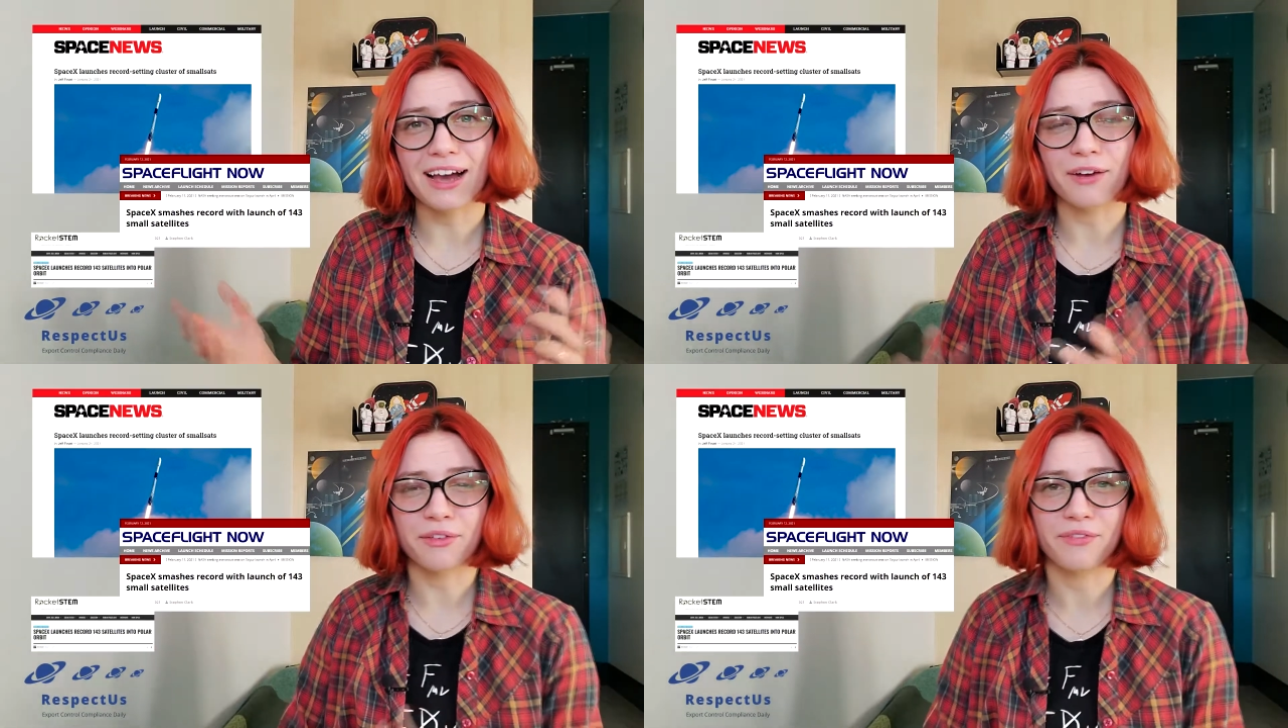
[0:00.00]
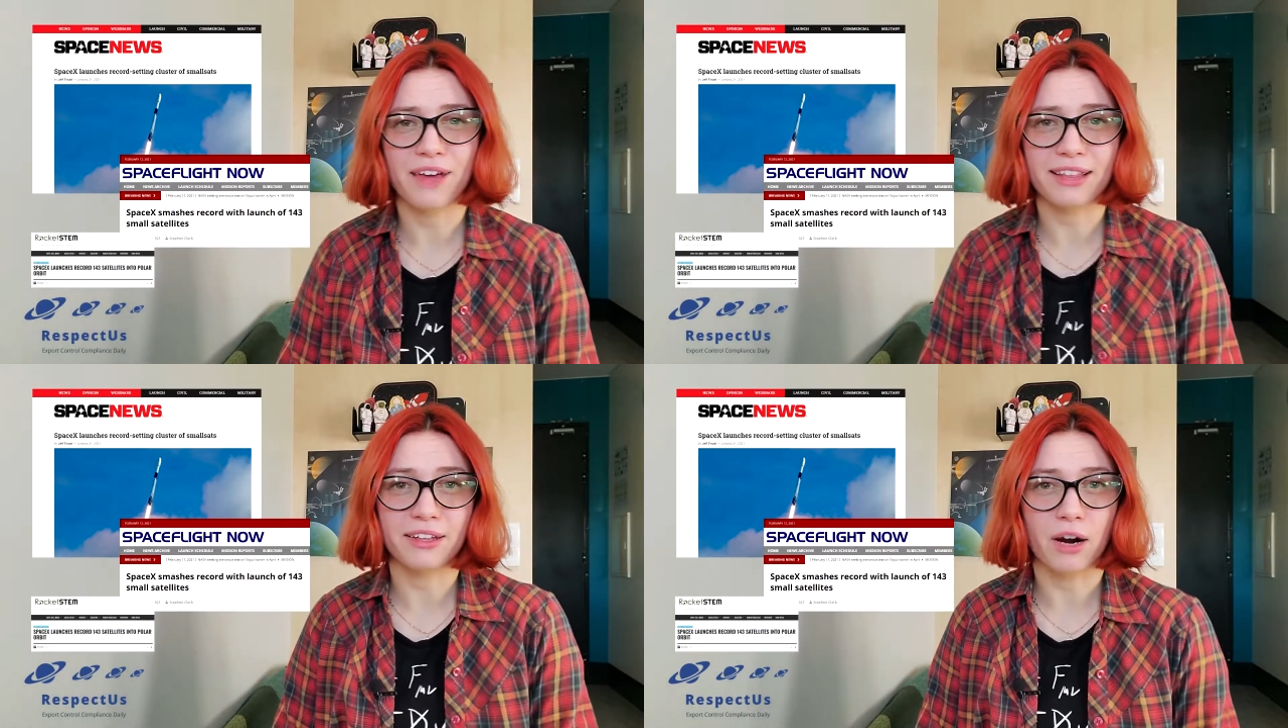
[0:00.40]
of the
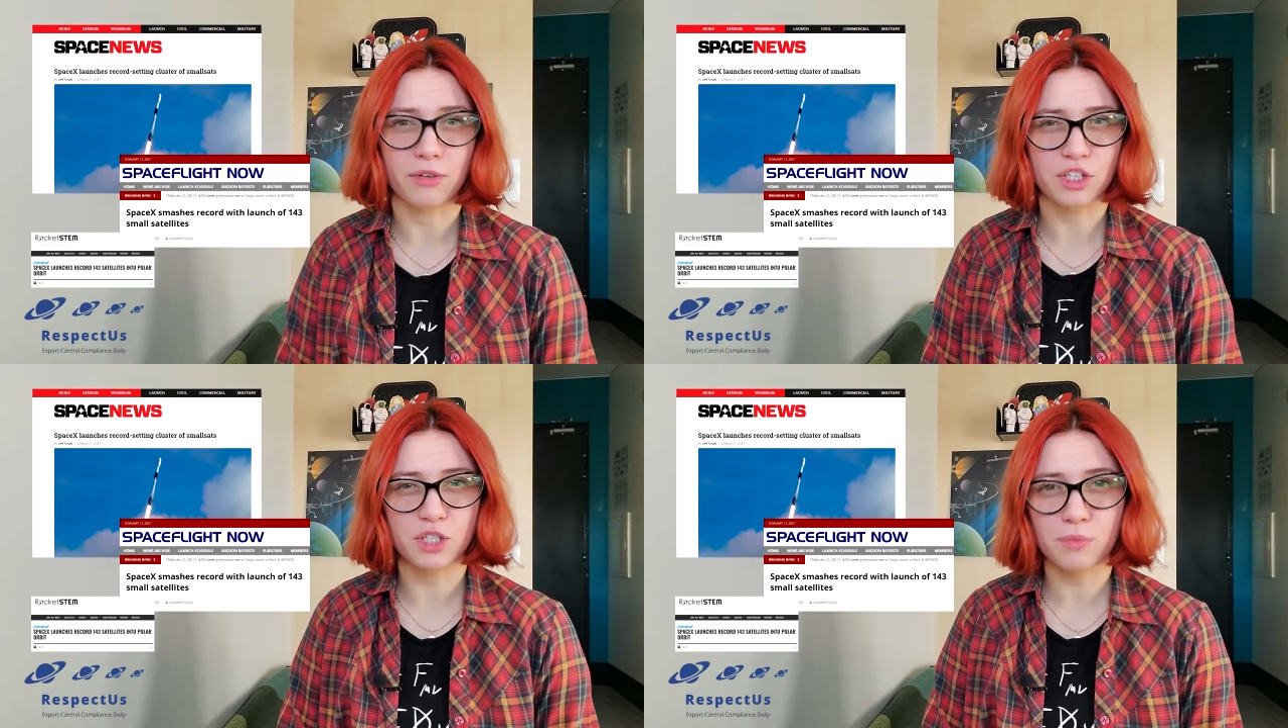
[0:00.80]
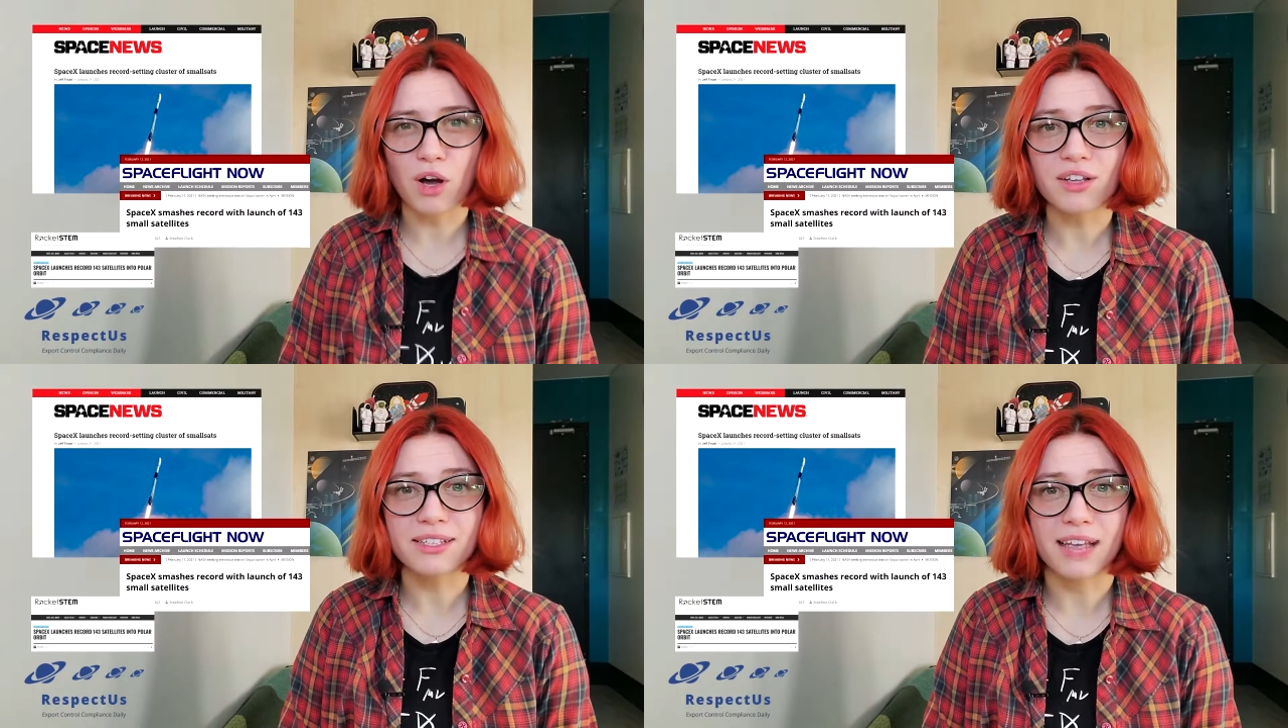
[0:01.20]
fact that our
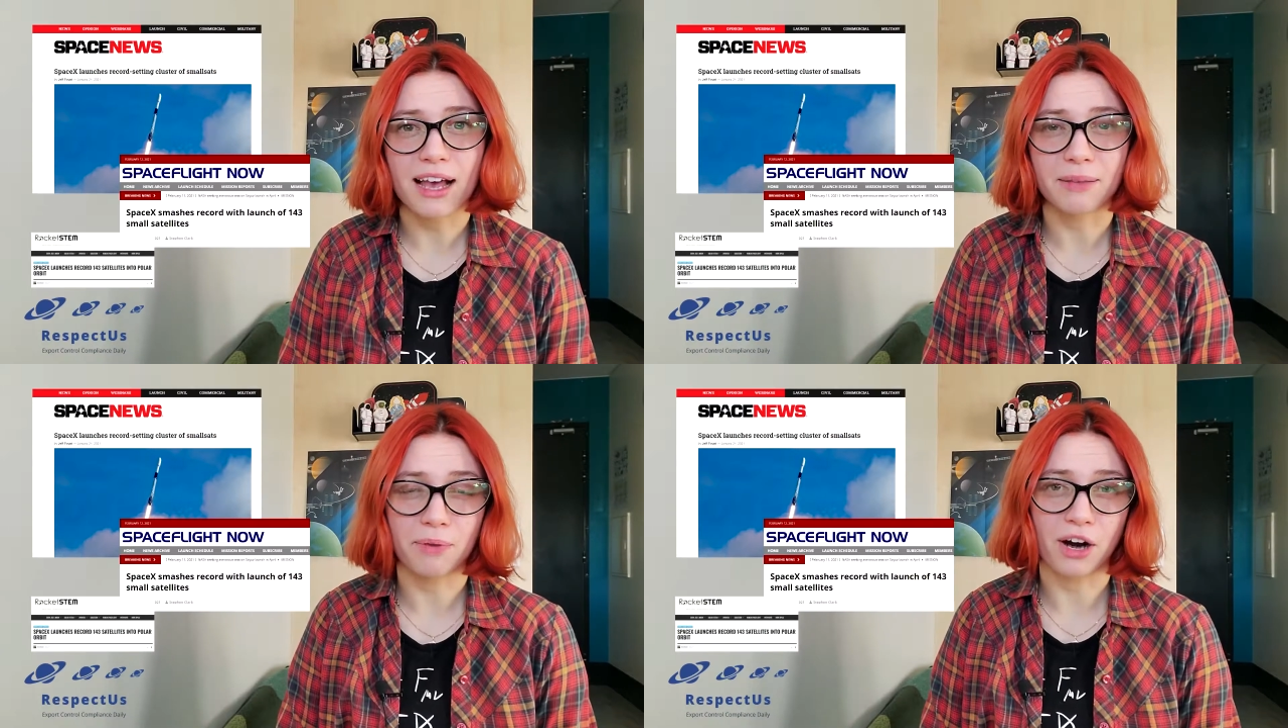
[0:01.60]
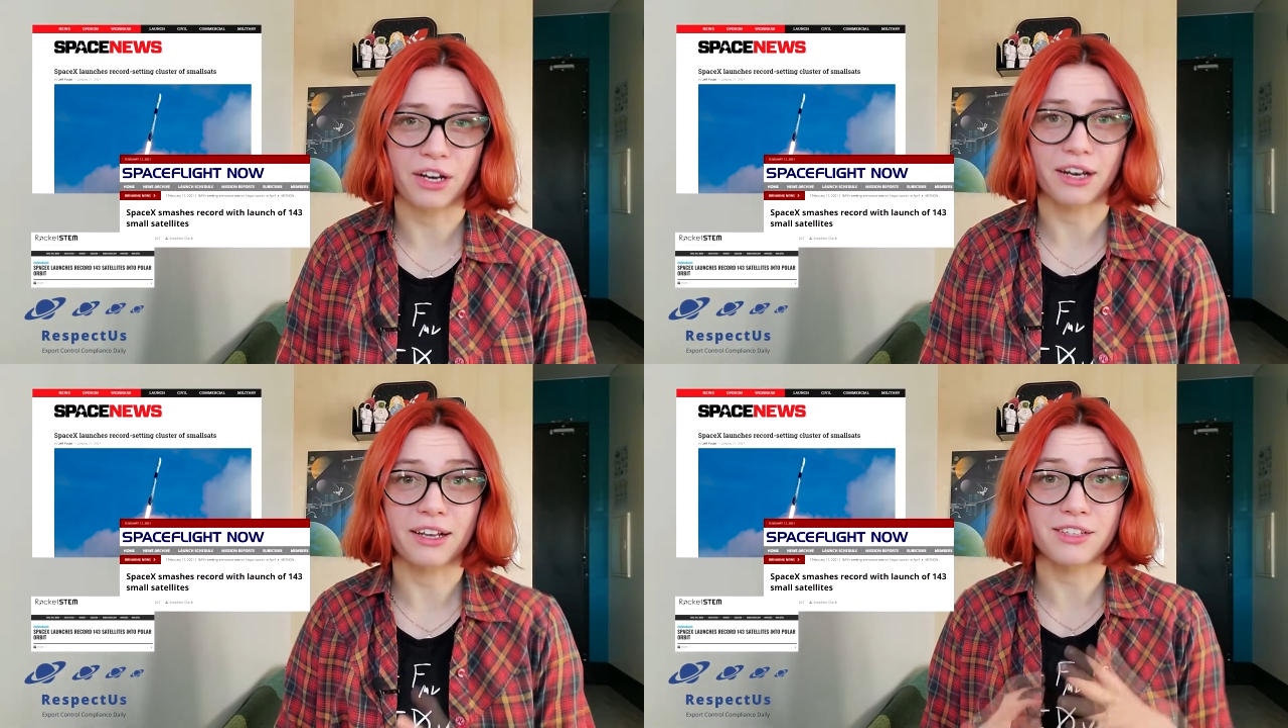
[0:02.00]
Smallsat
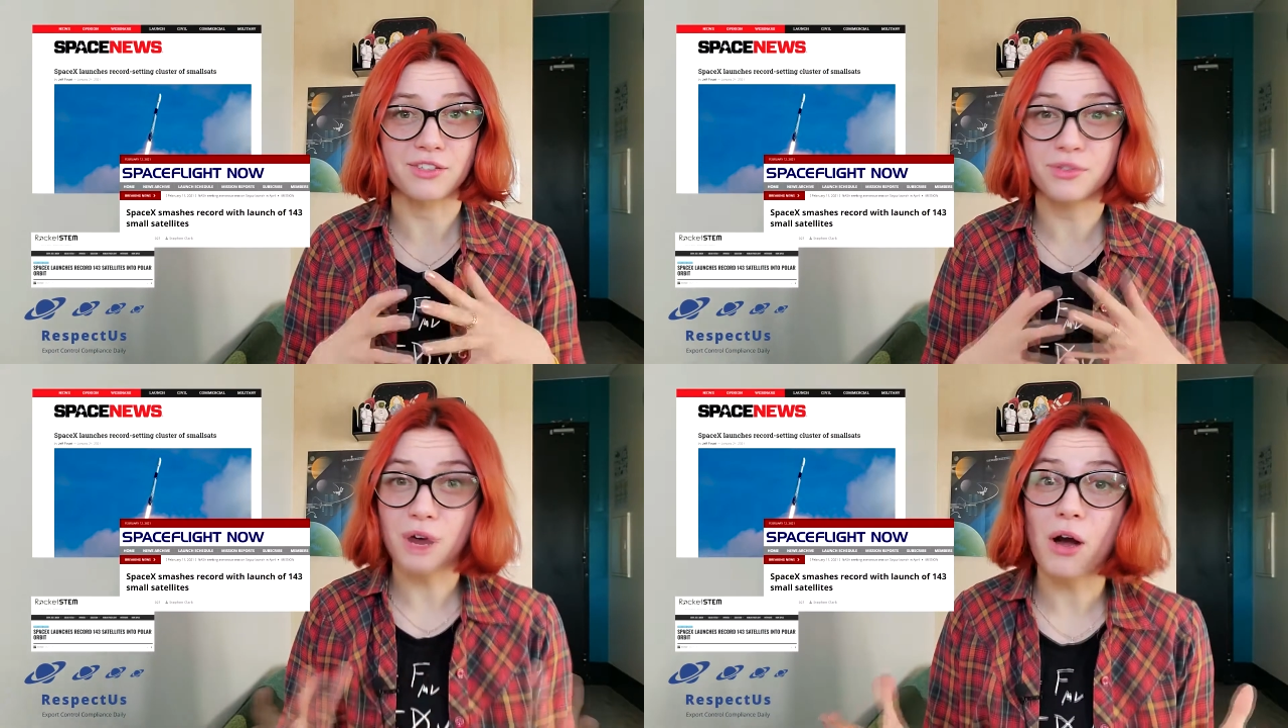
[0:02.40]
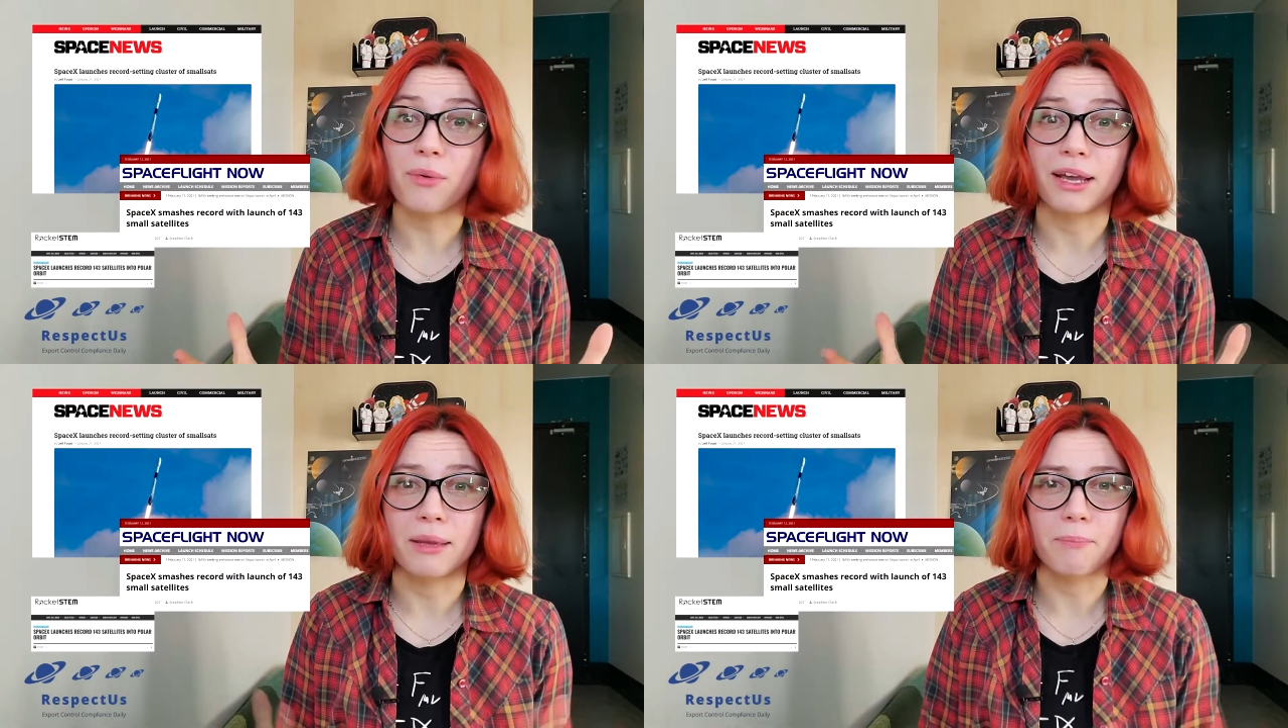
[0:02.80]
market is
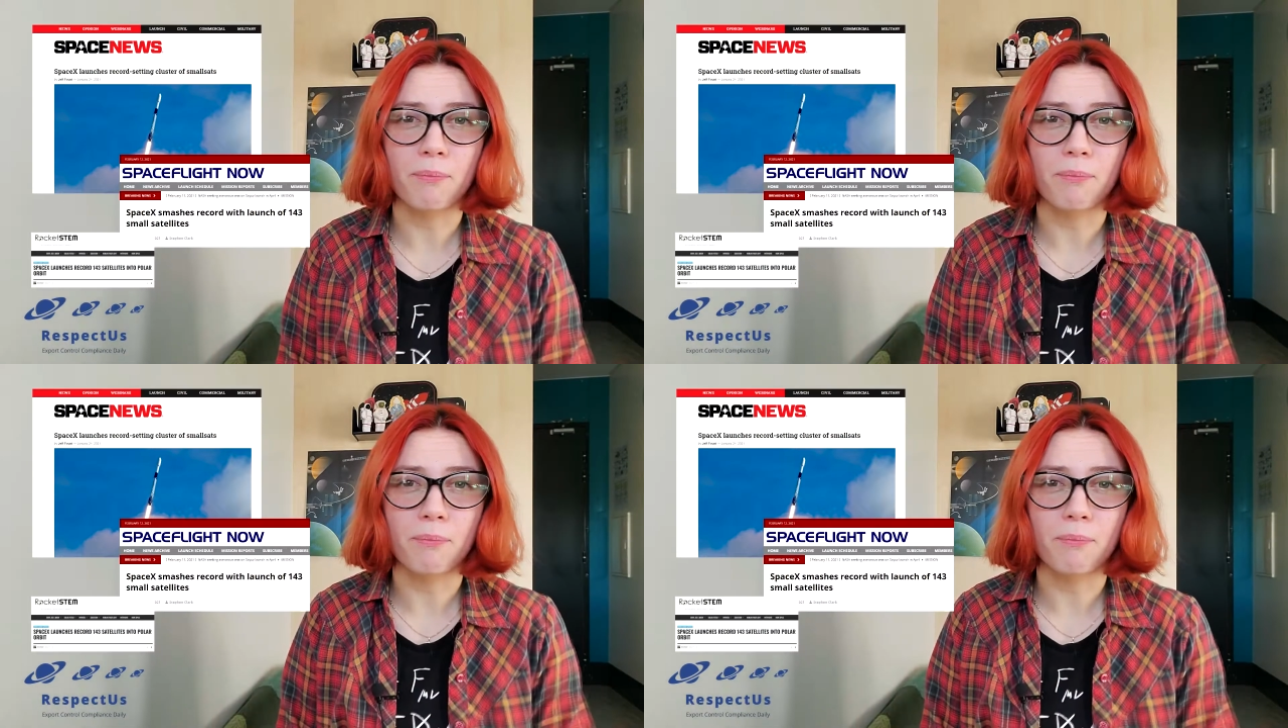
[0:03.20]
growing.